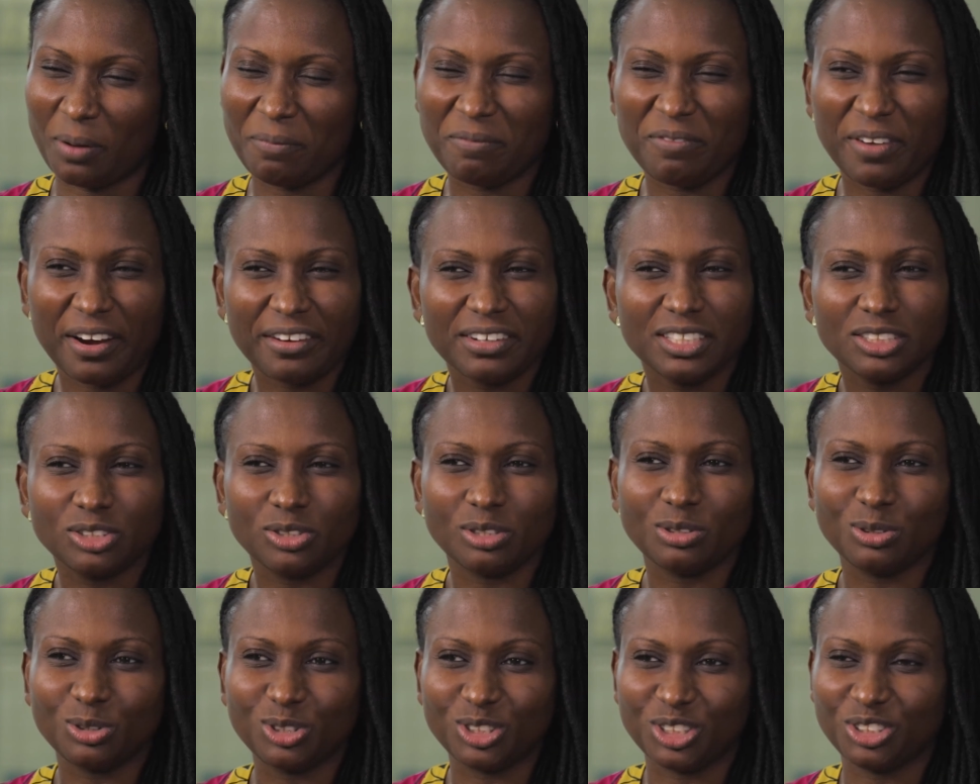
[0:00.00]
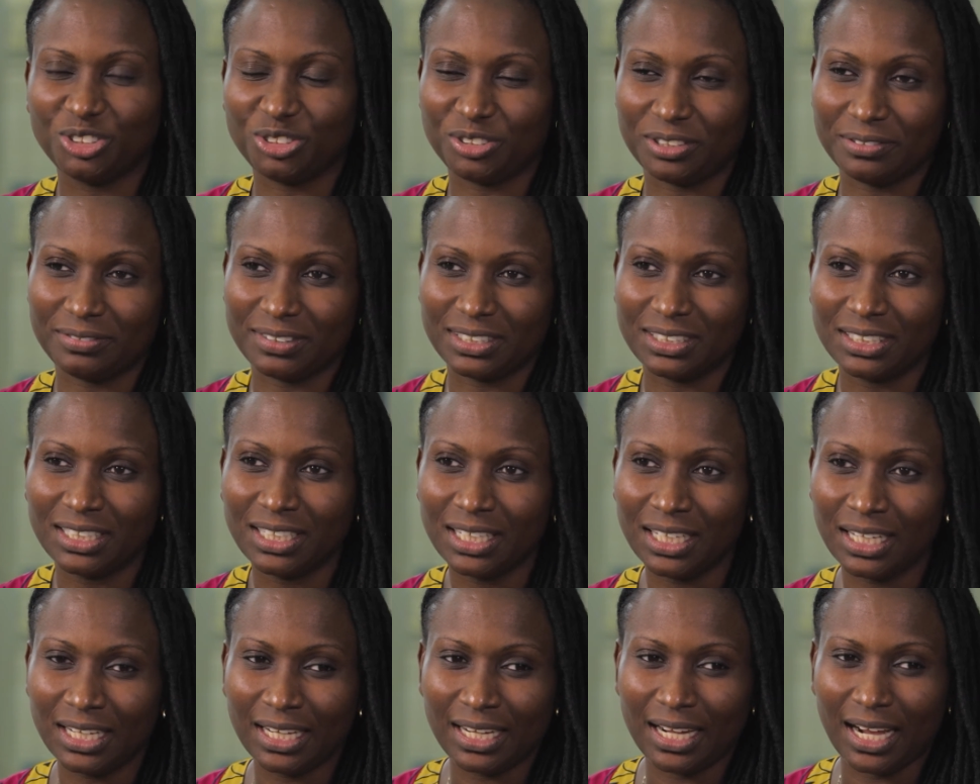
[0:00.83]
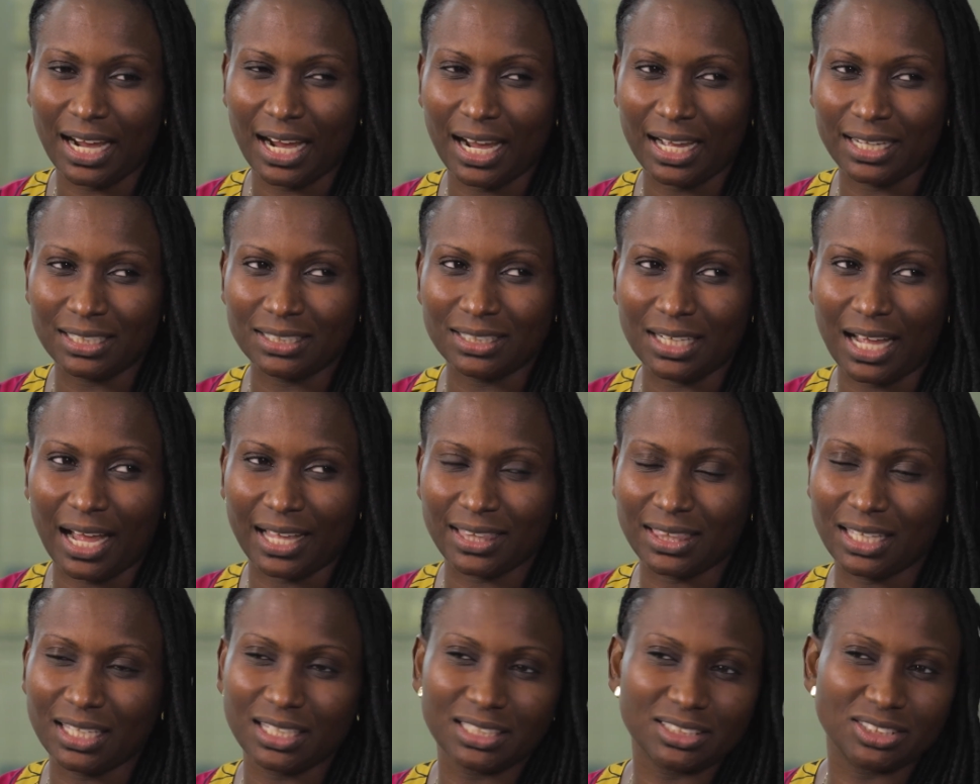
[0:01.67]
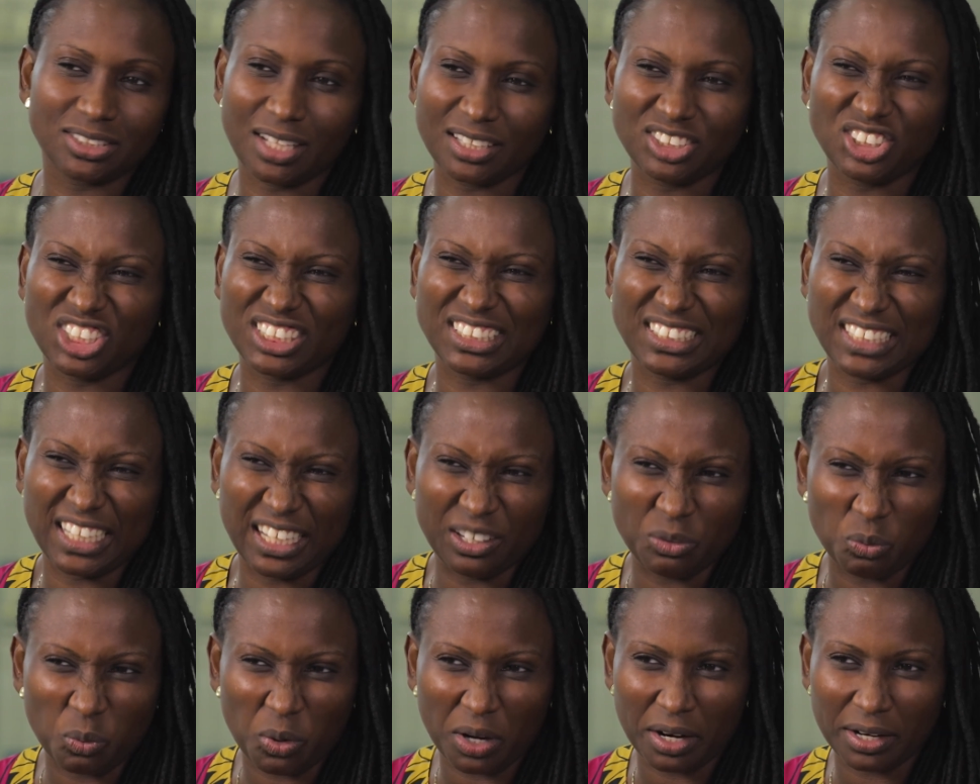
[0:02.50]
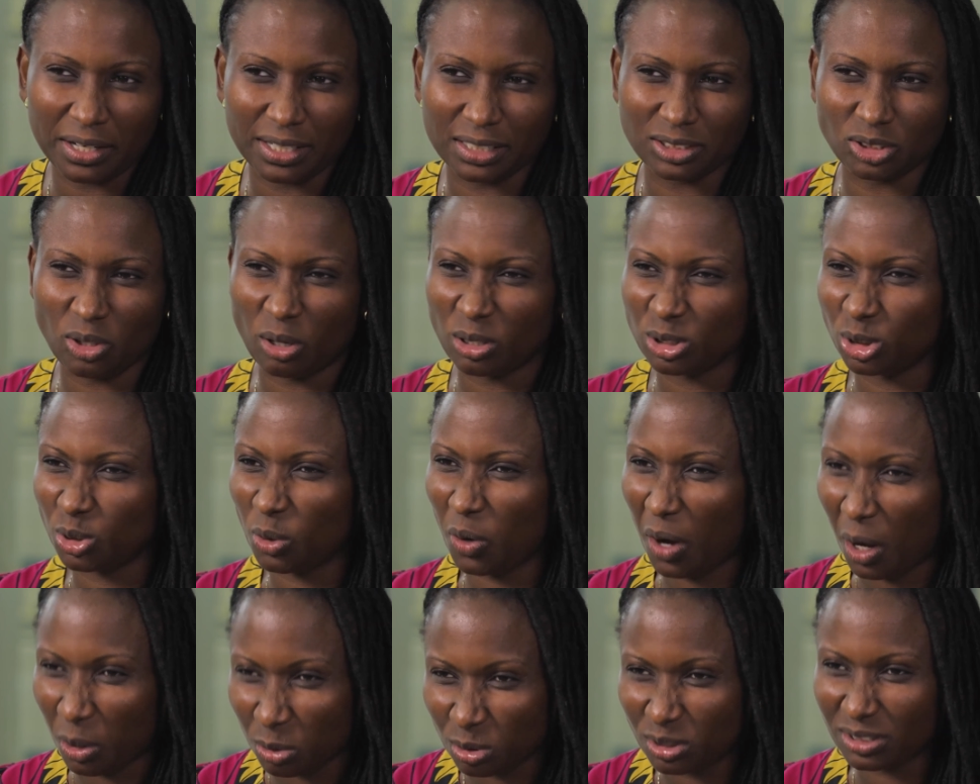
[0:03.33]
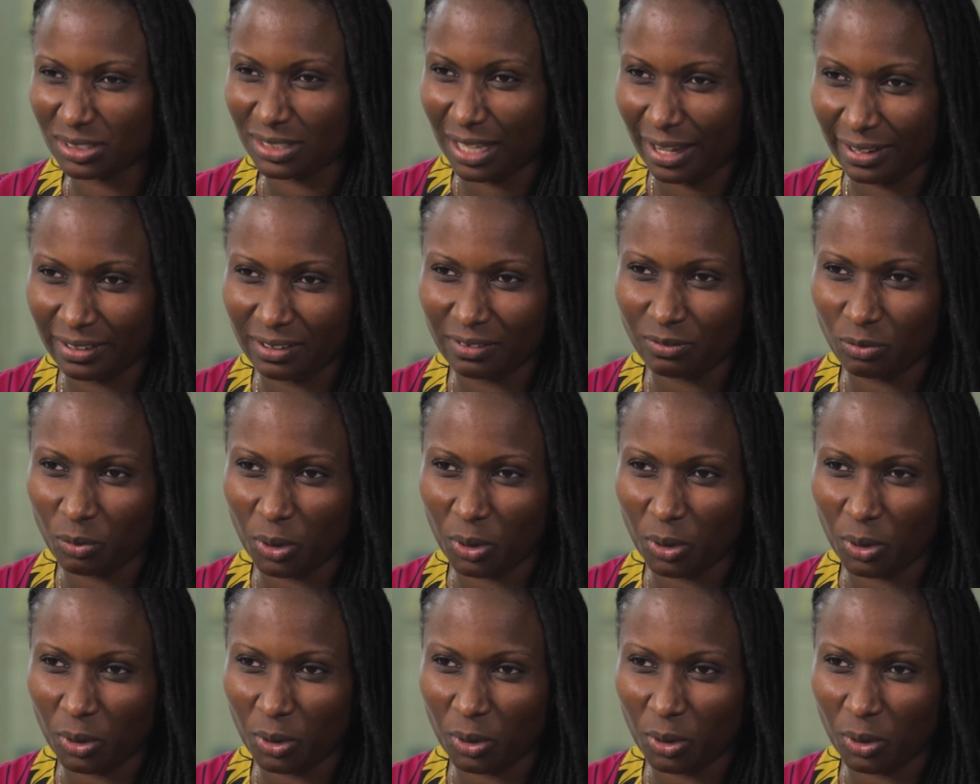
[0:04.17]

I'm very solution driven. And I think it's not just in work, it's also outside of